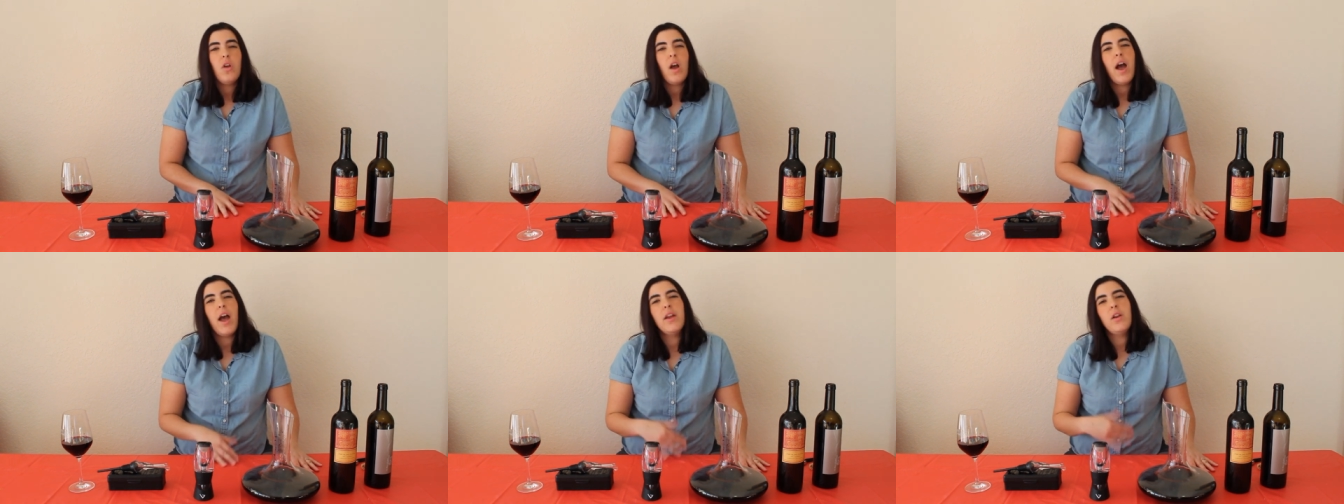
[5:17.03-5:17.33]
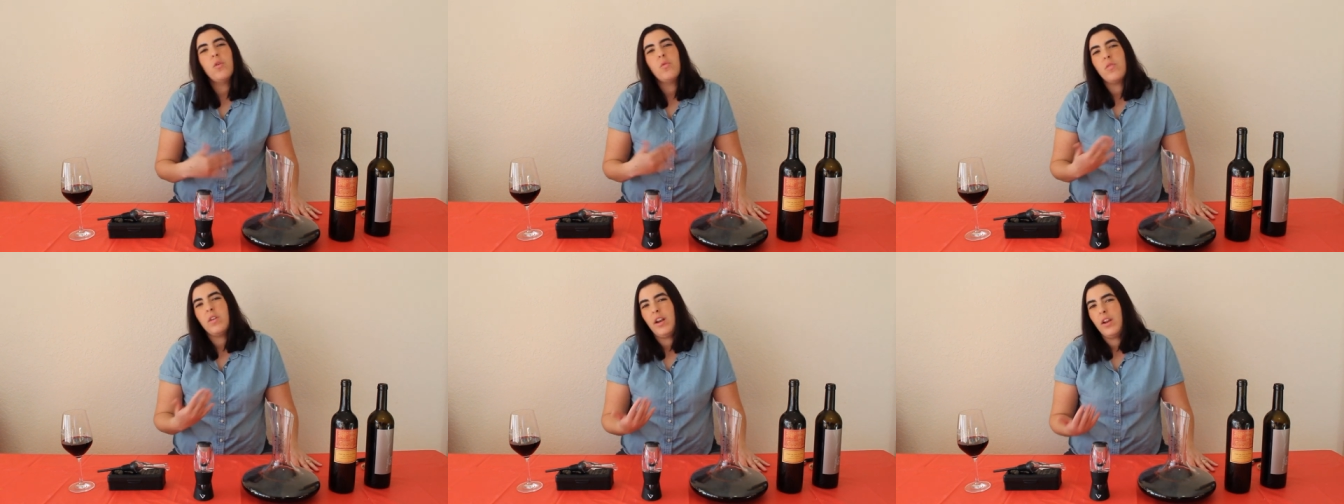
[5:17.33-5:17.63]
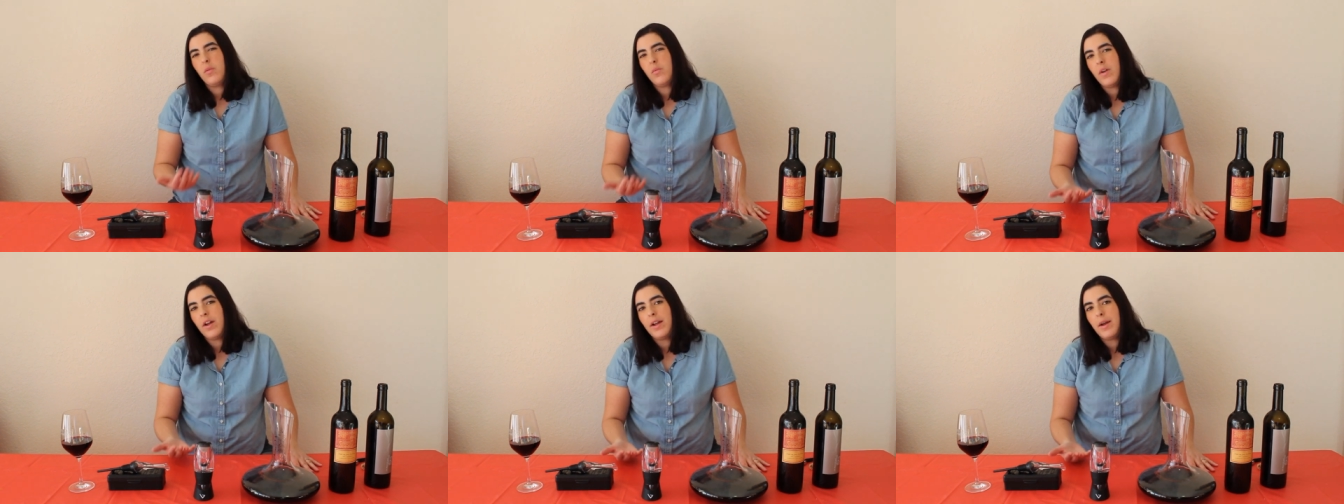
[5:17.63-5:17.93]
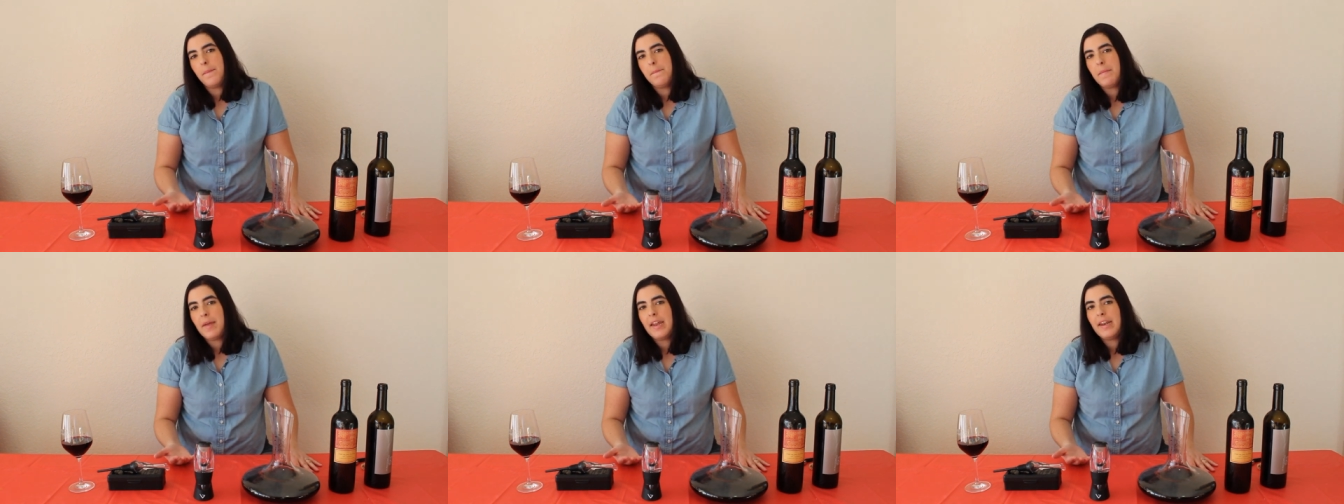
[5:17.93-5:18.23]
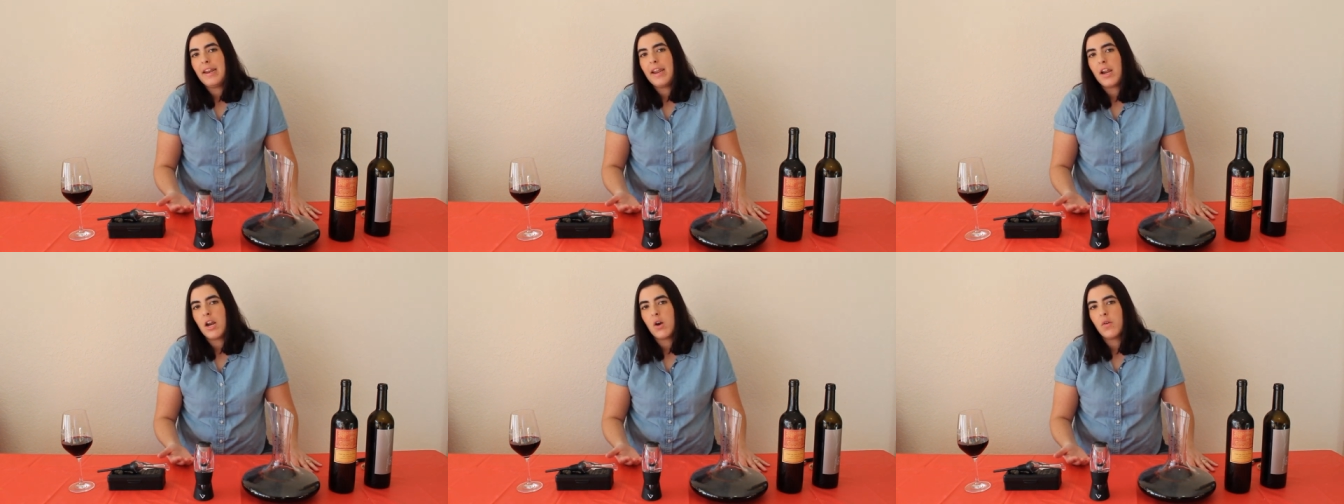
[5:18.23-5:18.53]
I don't really
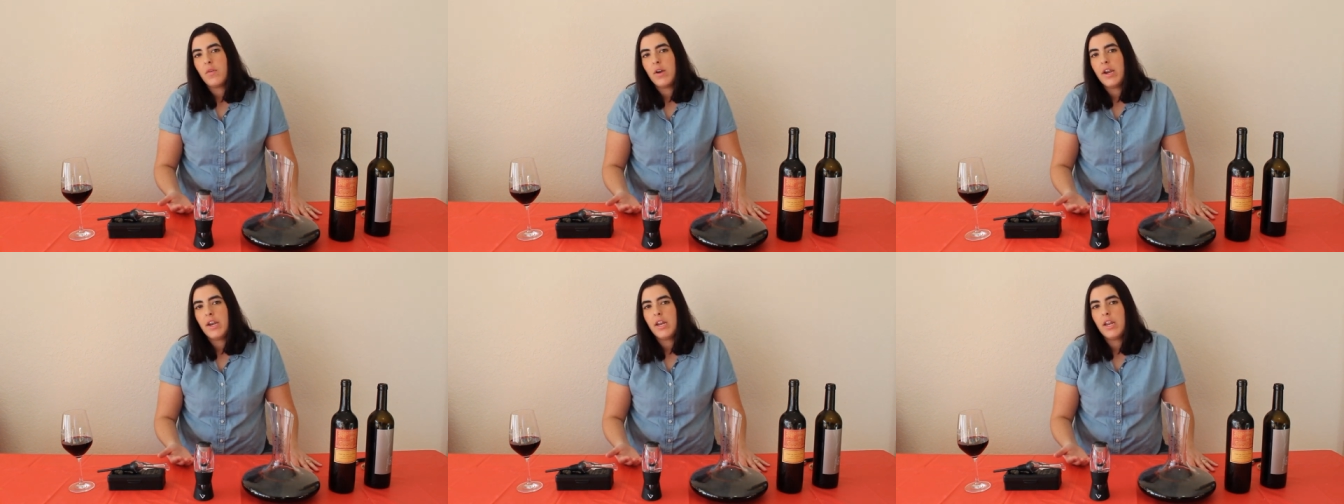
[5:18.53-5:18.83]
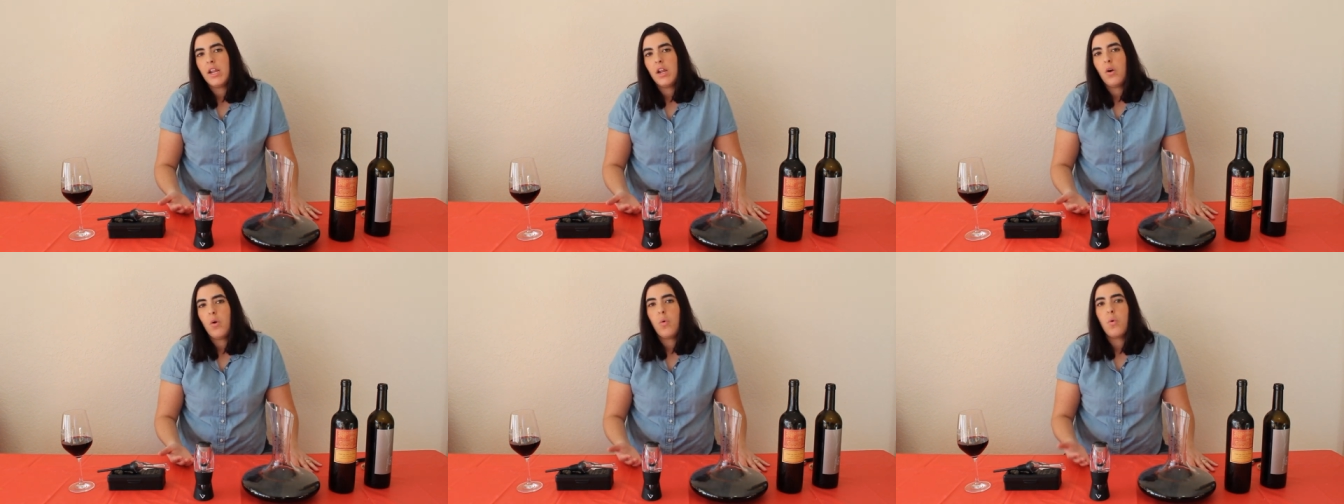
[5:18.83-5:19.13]
recommend aerating